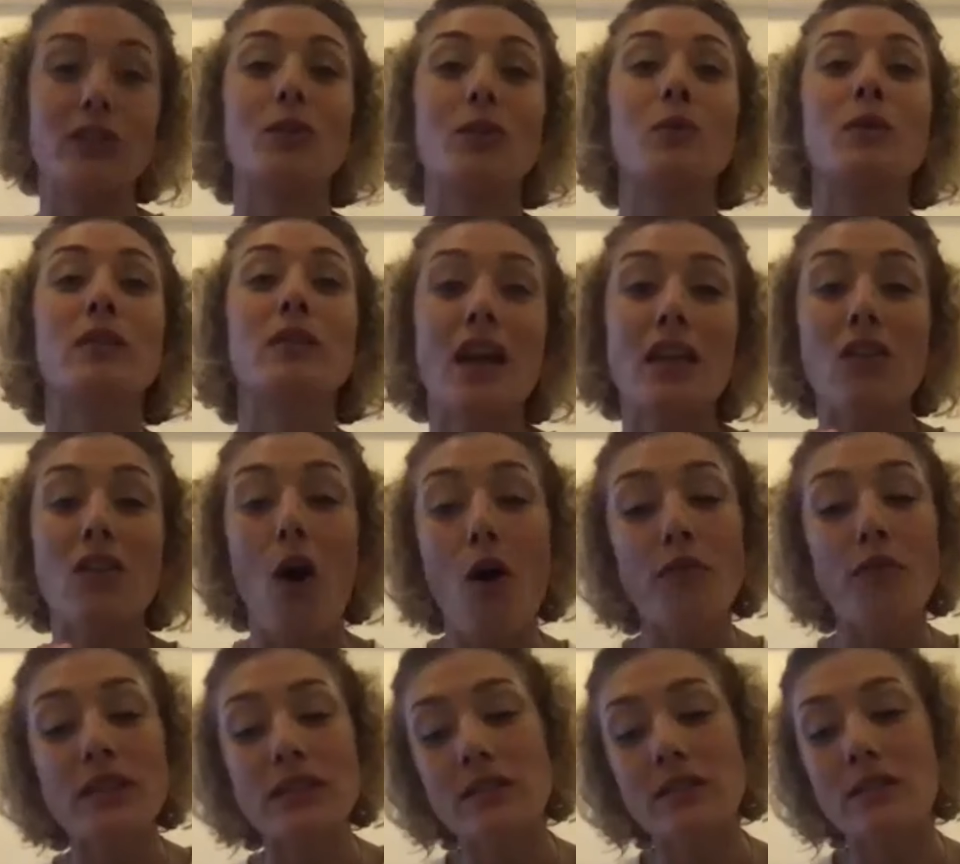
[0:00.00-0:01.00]
So when all
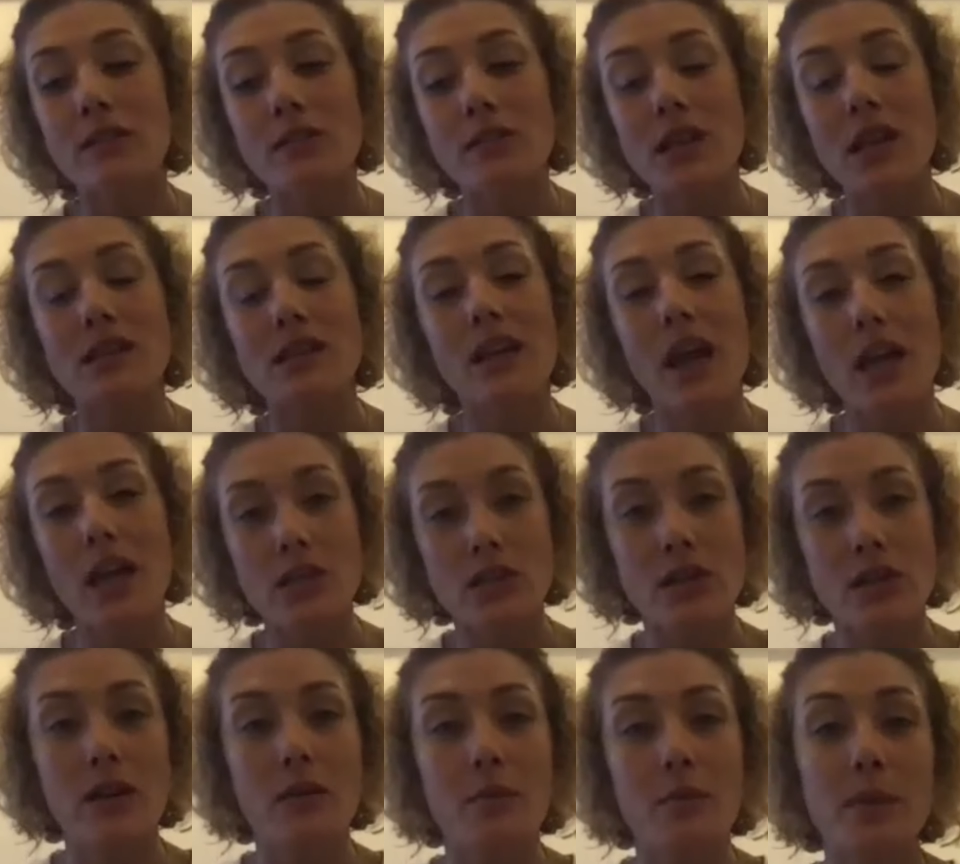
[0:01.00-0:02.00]
these little things kind of
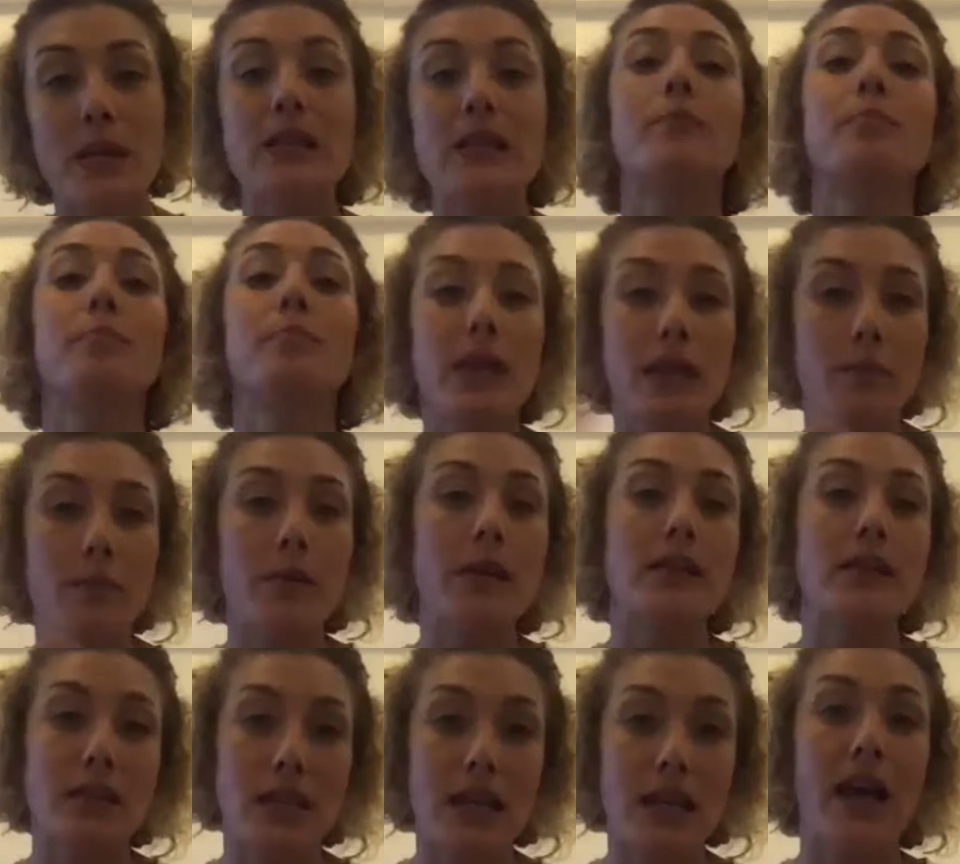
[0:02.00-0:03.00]
started being
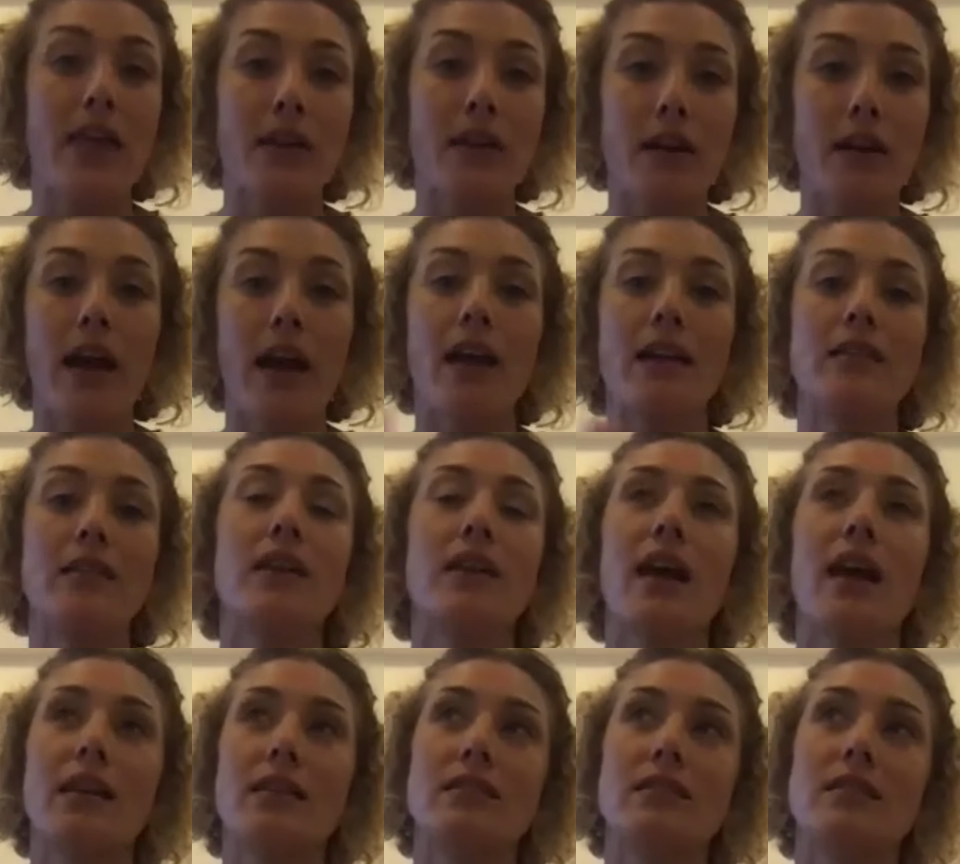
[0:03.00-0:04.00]
pieced together,
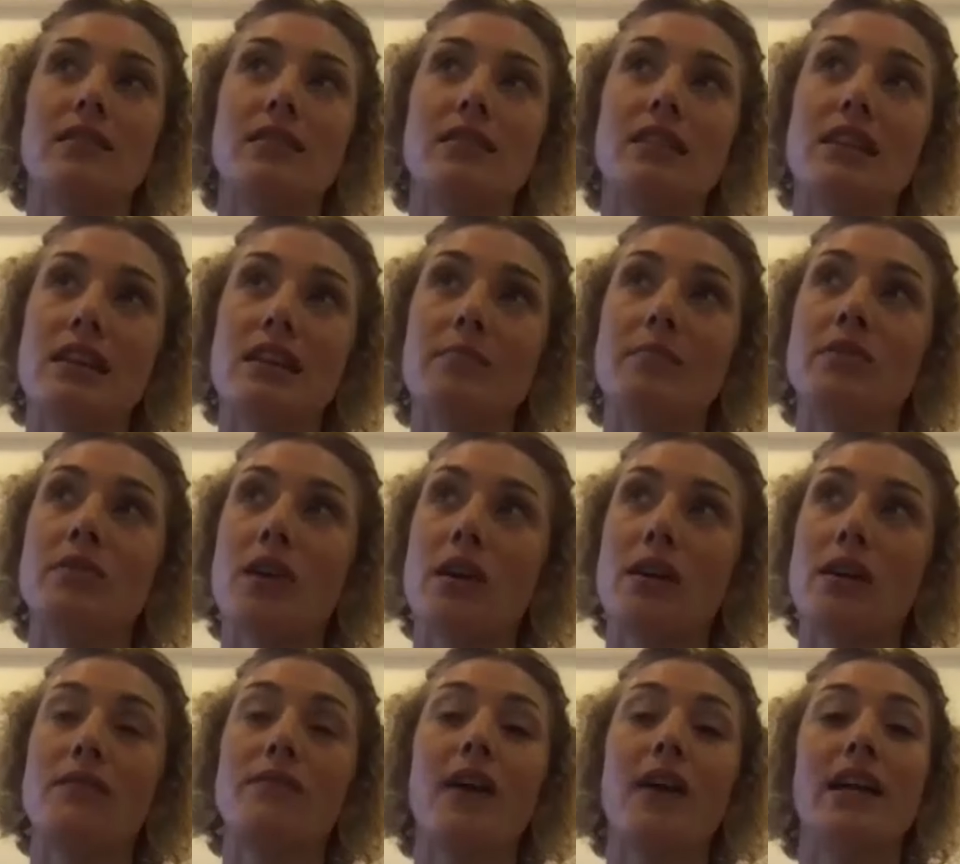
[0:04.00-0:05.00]
and the team
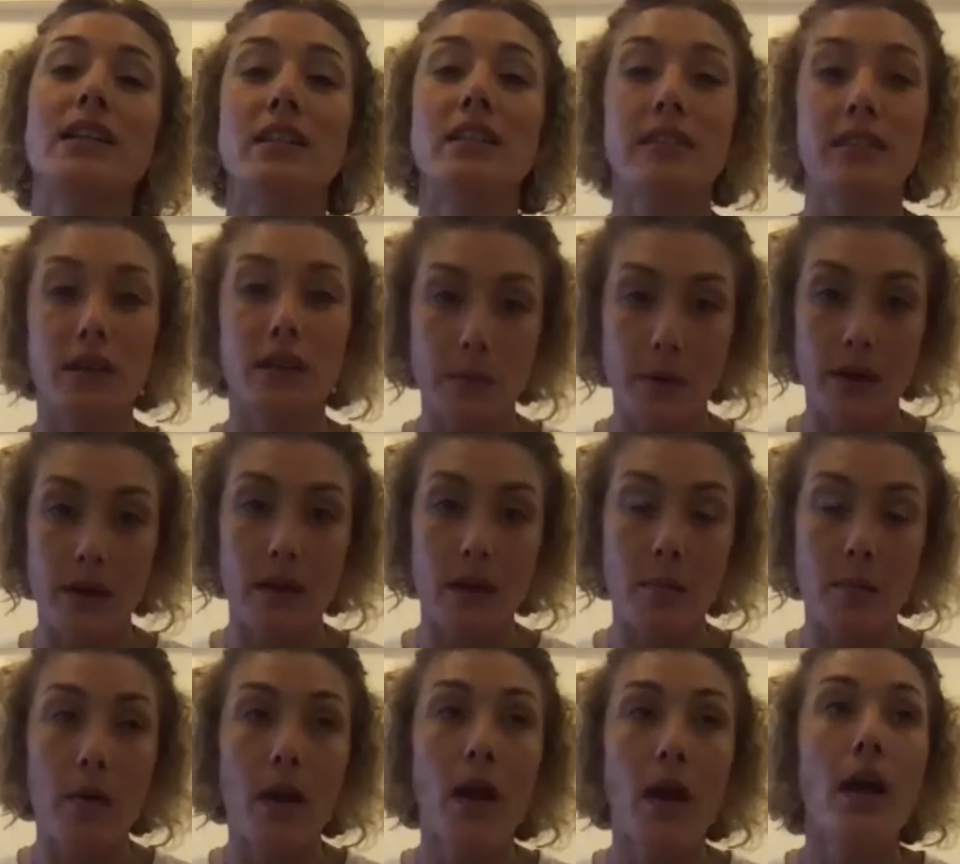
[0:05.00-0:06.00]
started finding their
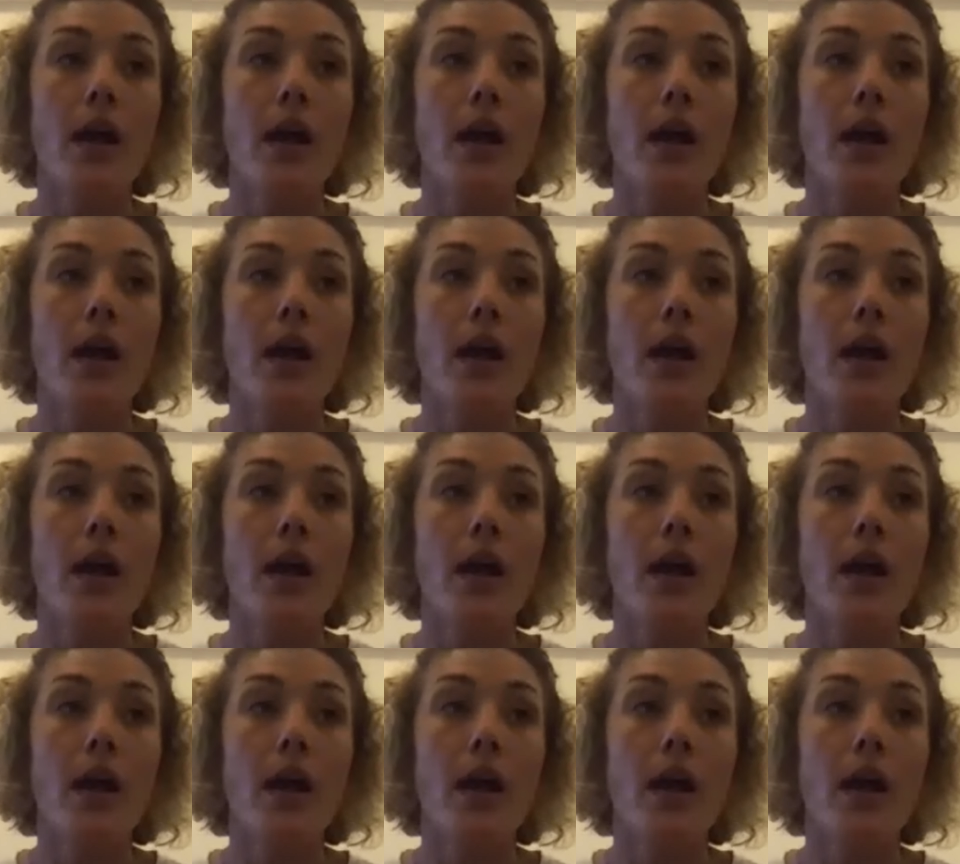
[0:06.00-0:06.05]
rhythm.